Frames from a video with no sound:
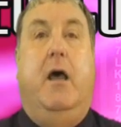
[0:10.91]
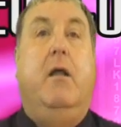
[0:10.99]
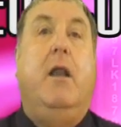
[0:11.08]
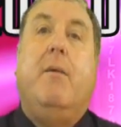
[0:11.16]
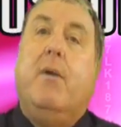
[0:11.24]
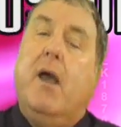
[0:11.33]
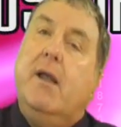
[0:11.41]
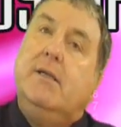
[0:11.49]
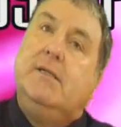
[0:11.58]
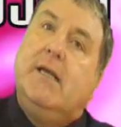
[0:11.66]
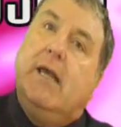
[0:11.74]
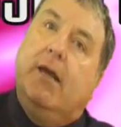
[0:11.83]
and I'm going
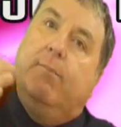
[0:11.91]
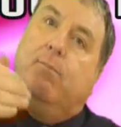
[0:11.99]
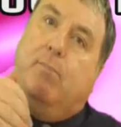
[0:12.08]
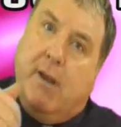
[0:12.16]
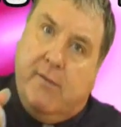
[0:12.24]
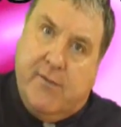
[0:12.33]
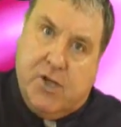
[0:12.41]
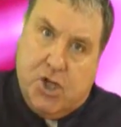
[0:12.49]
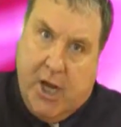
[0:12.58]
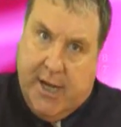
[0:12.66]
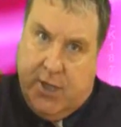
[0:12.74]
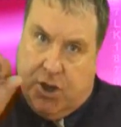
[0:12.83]
to take a bit of a
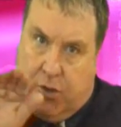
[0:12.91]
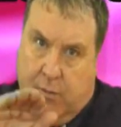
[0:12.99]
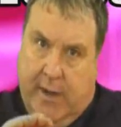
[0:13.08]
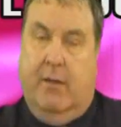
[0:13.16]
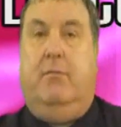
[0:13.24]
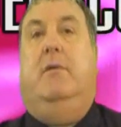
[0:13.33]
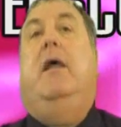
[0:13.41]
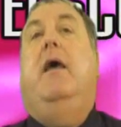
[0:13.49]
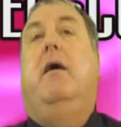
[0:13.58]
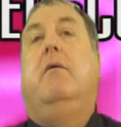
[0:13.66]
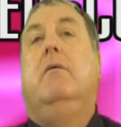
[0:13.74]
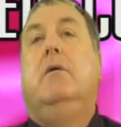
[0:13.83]
change around
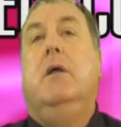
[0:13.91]
now